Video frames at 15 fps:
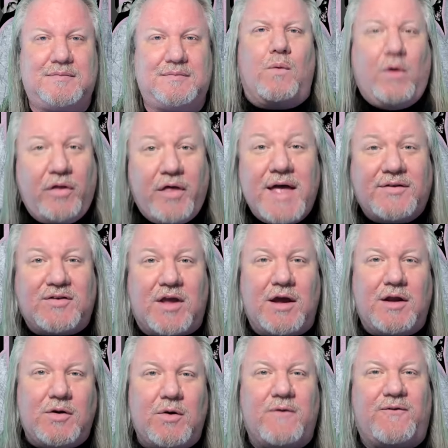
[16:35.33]
Well, that's
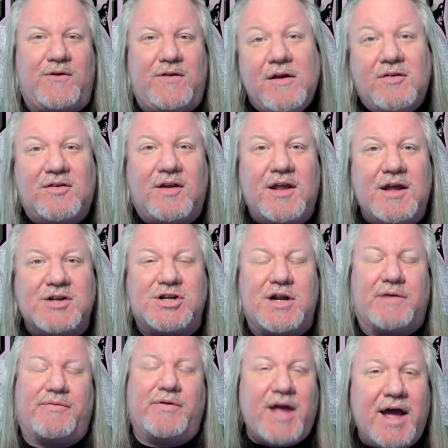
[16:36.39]
going to do it for this
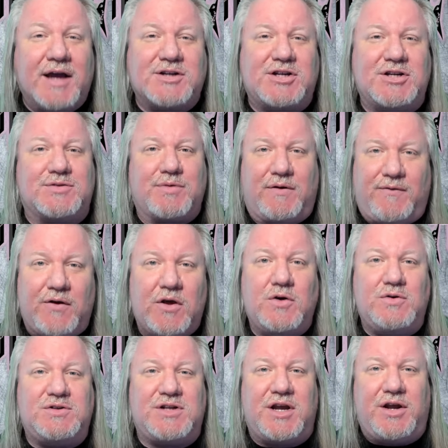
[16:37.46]
edition of Reactions,
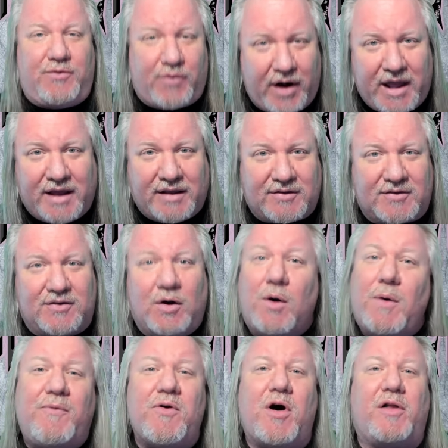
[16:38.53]
Reviews, and Rants.
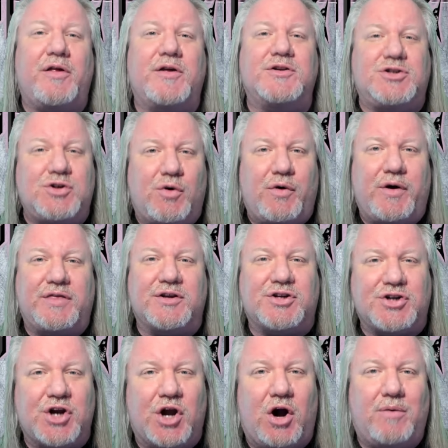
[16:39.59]
Hope you all enjoyed the
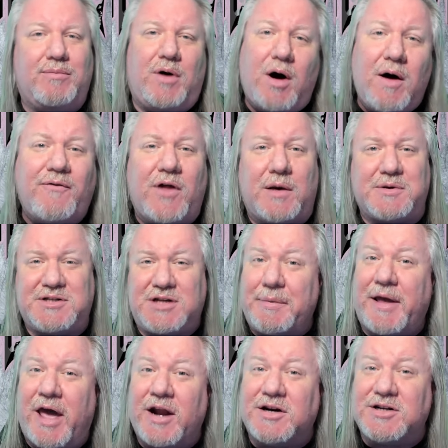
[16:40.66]
show. Hopefully I was
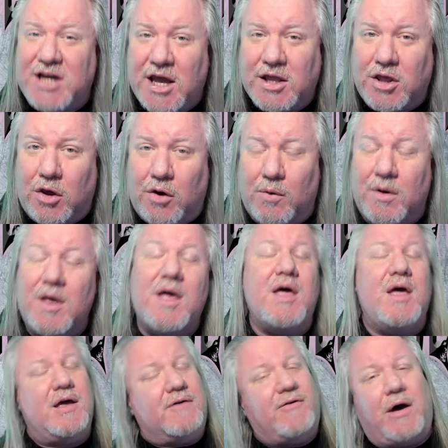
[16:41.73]
able to entertain you.
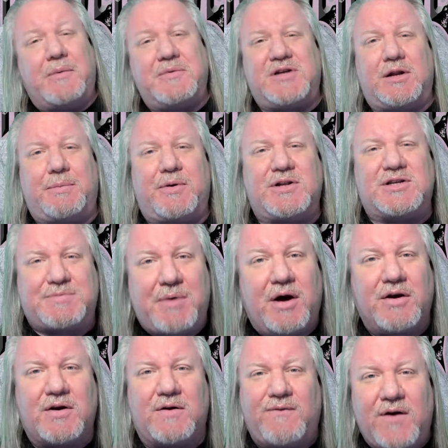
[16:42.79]
If I was able to put a
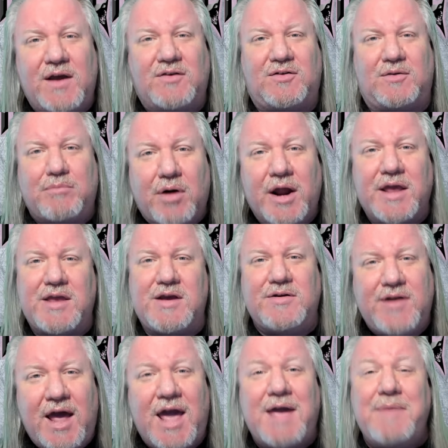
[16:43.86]
smile on your face and brighten your
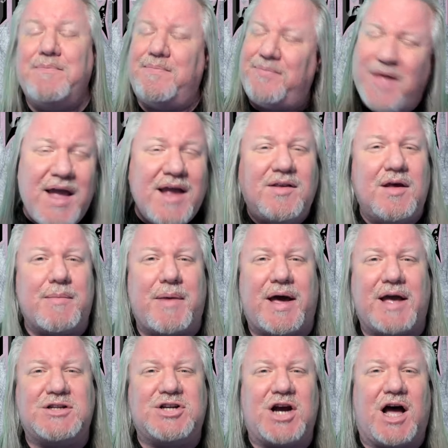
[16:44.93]
day, then I did
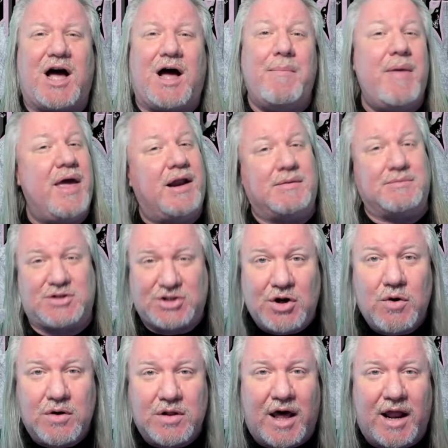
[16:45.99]
my job, and I'm
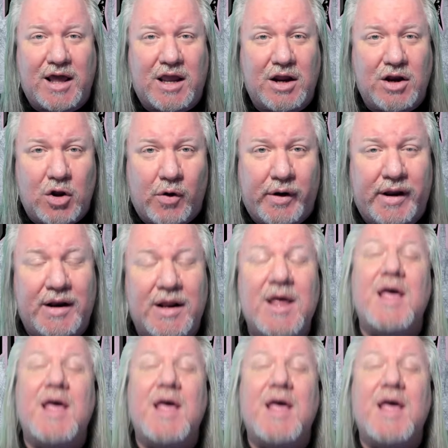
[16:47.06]
so glad I could do it.